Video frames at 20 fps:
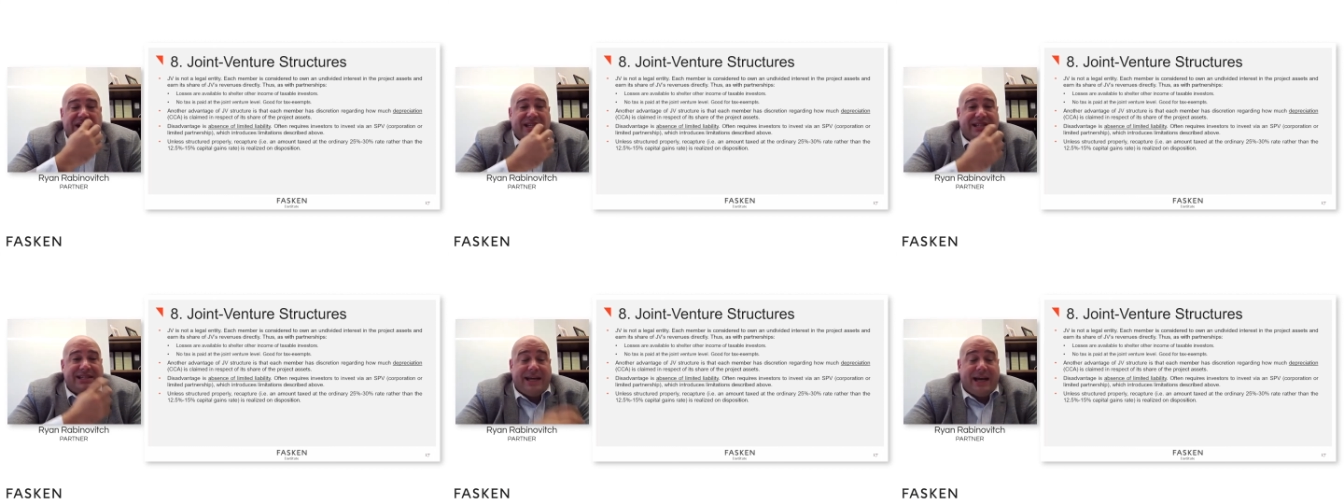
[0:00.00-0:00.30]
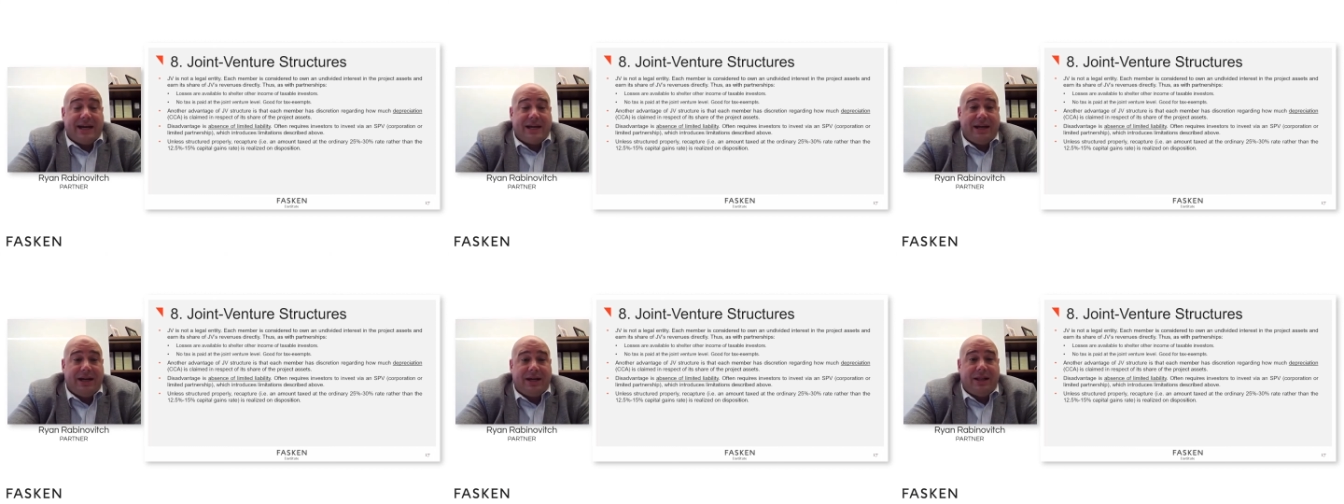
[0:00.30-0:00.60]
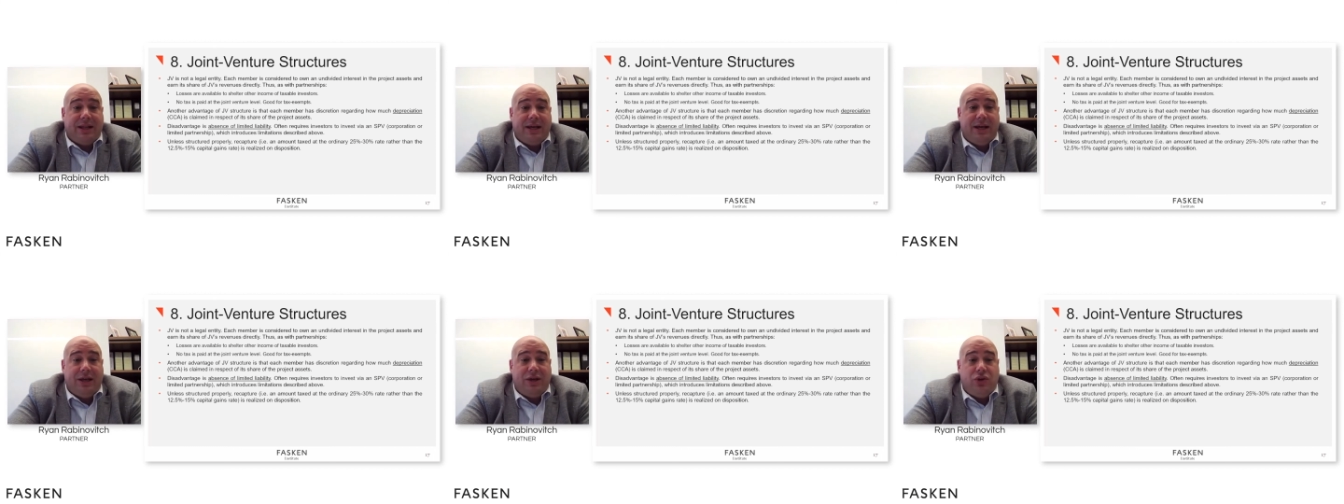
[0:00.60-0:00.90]
is
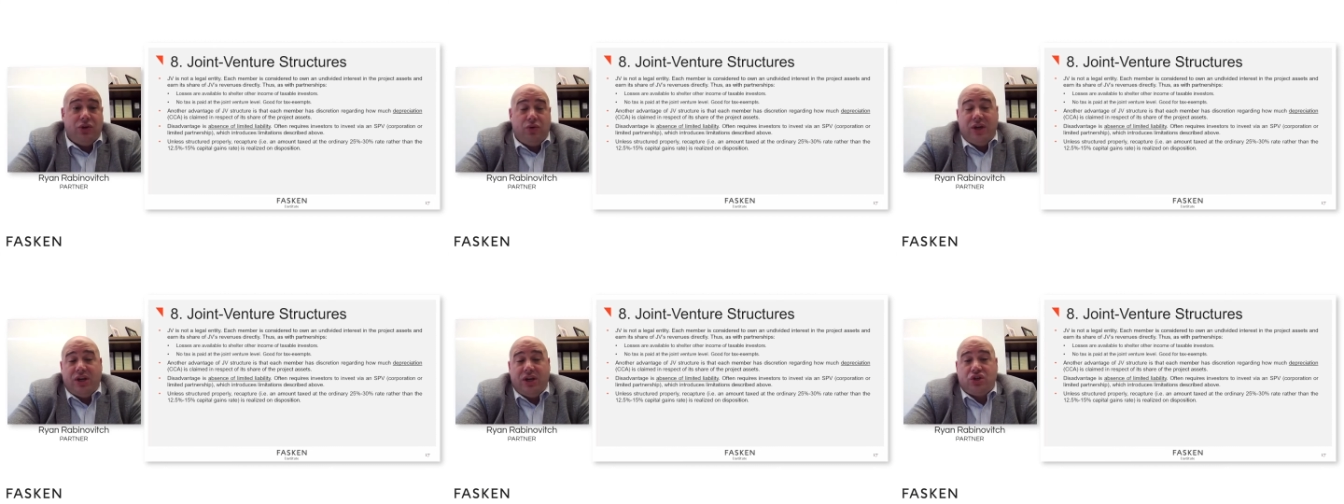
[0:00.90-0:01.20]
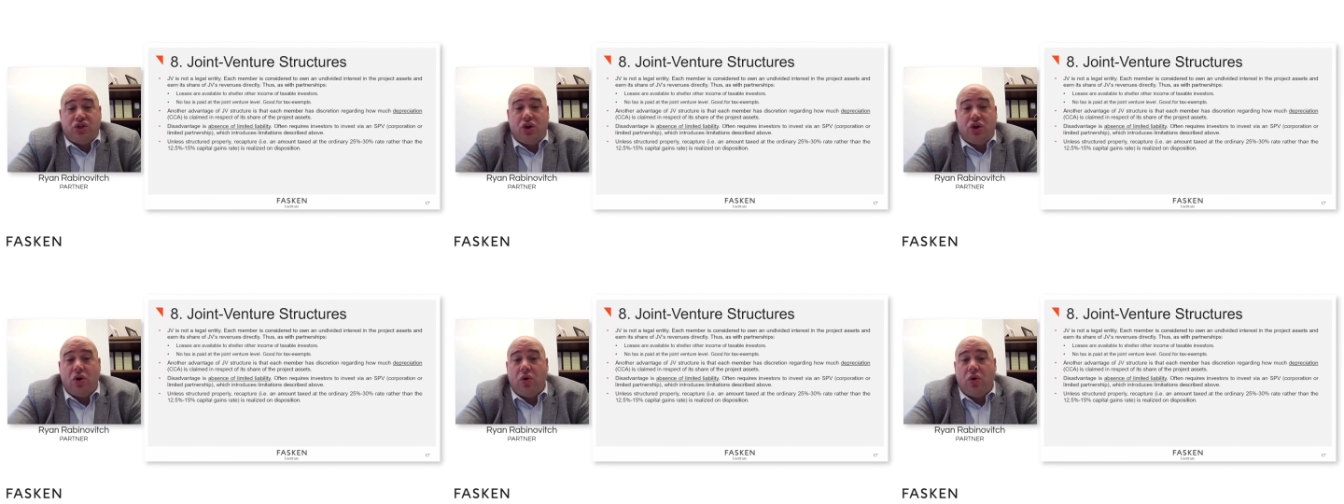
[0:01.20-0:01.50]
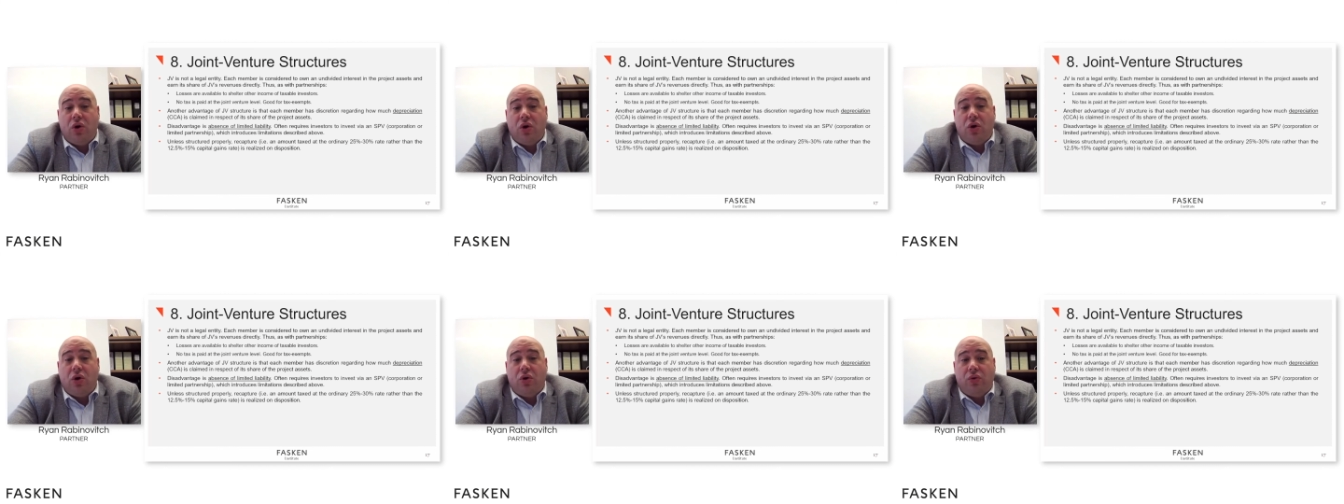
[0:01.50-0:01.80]
technically you each
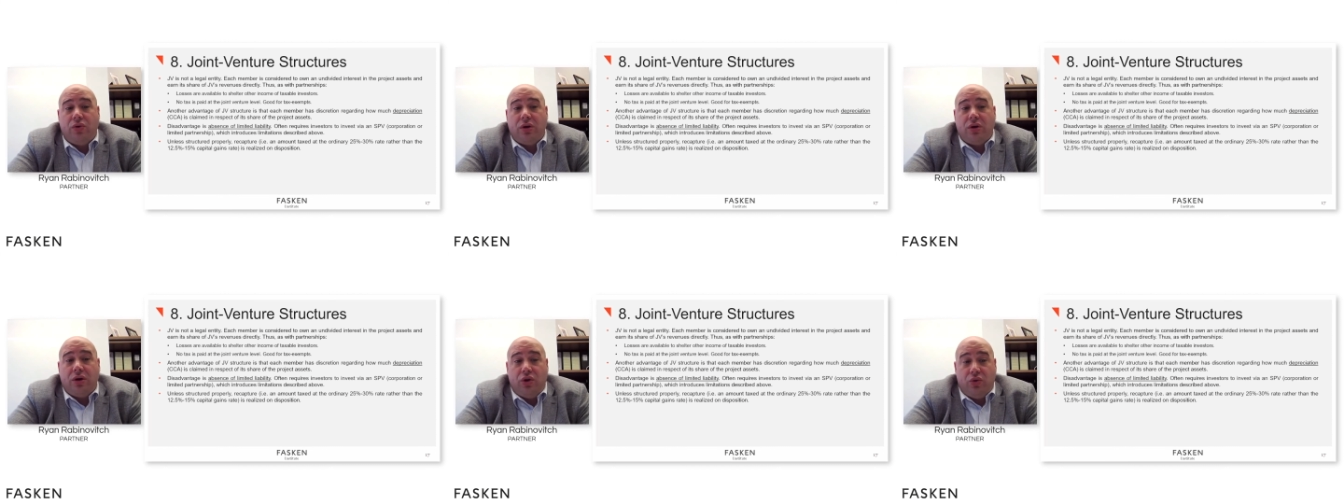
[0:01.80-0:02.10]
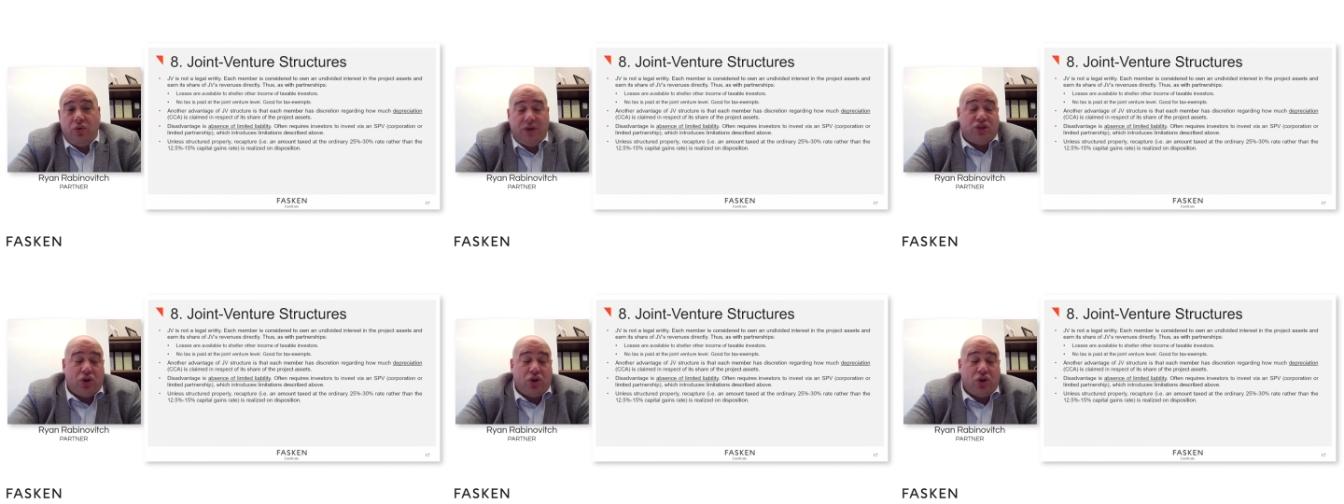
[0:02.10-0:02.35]
own